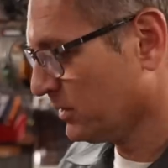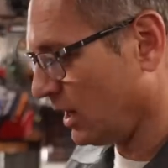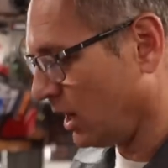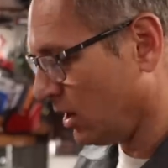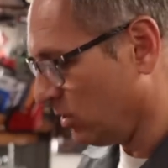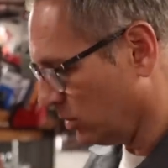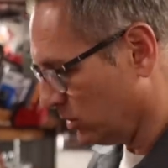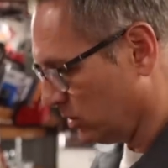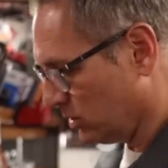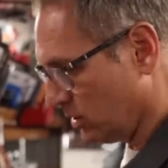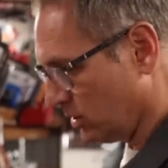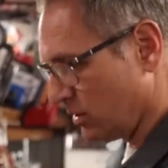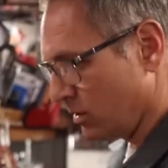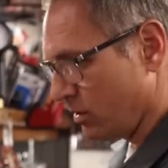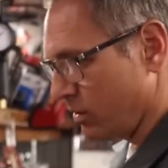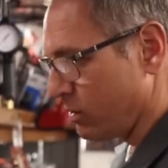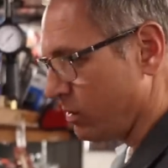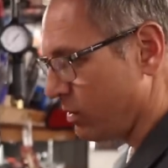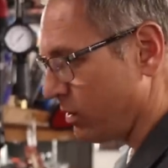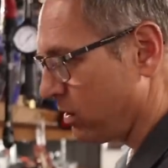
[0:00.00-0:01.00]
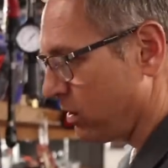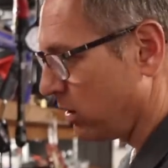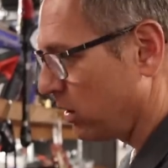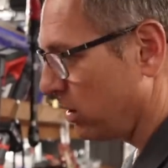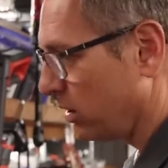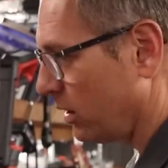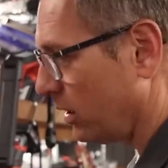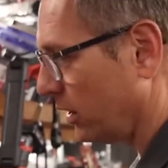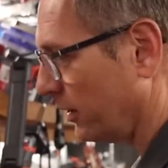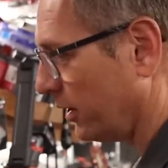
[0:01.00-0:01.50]
Oh,
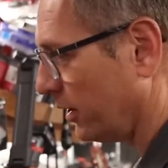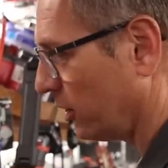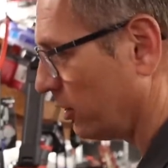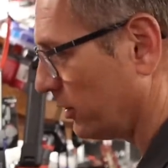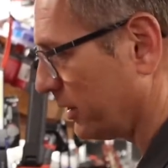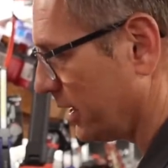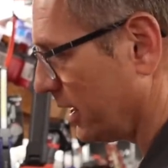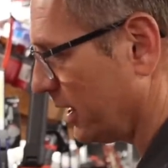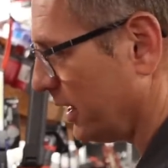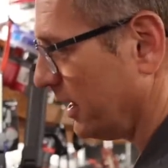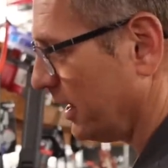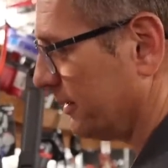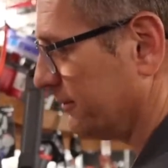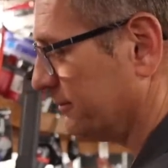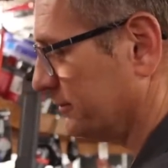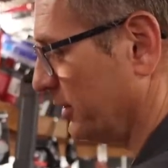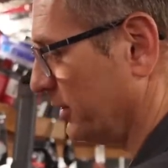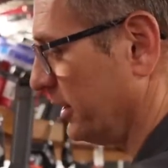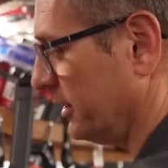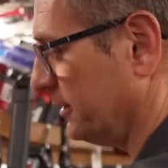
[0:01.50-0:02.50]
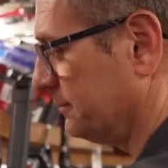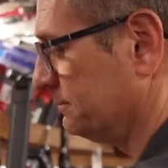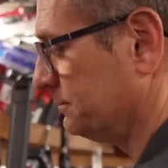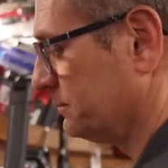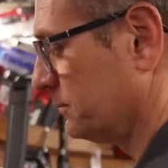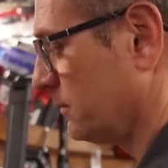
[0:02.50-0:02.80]
another. Yeah, well,